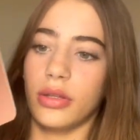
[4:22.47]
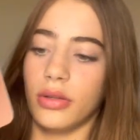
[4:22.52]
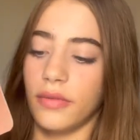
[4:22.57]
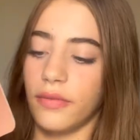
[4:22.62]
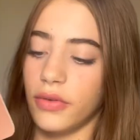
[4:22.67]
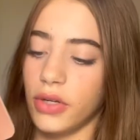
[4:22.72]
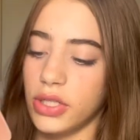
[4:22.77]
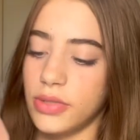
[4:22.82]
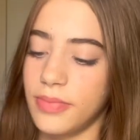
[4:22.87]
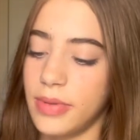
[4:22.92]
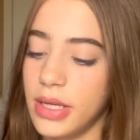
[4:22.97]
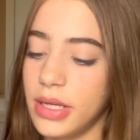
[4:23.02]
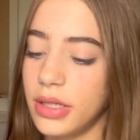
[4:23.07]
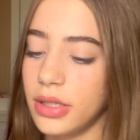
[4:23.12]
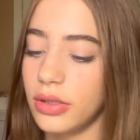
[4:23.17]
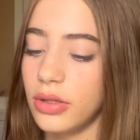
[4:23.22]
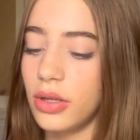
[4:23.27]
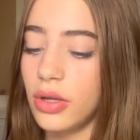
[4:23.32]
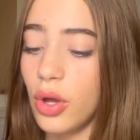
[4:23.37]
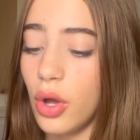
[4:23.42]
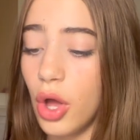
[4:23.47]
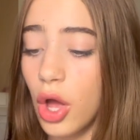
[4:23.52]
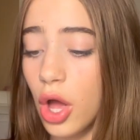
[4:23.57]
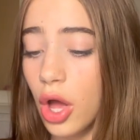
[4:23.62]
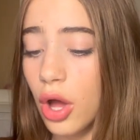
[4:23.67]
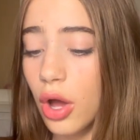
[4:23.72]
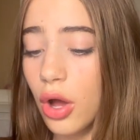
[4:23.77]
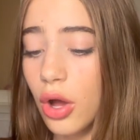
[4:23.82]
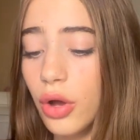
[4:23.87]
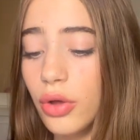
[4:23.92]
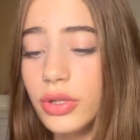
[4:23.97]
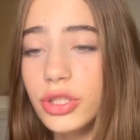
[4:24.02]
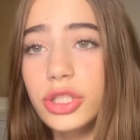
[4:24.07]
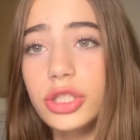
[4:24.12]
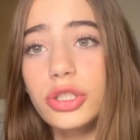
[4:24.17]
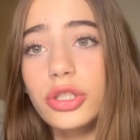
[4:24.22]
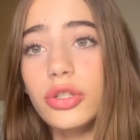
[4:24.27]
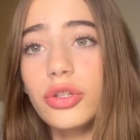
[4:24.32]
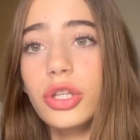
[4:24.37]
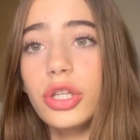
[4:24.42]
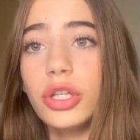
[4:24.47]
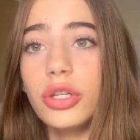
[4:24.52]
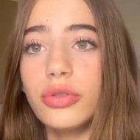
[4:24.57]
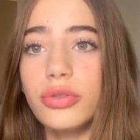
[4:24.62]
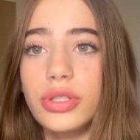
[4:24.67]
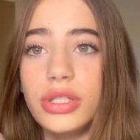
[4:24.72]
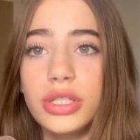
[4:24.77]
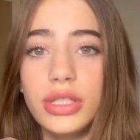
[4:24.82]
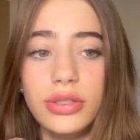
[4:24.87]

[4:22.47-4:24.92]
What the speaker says: First peek. Oh, this is so cute.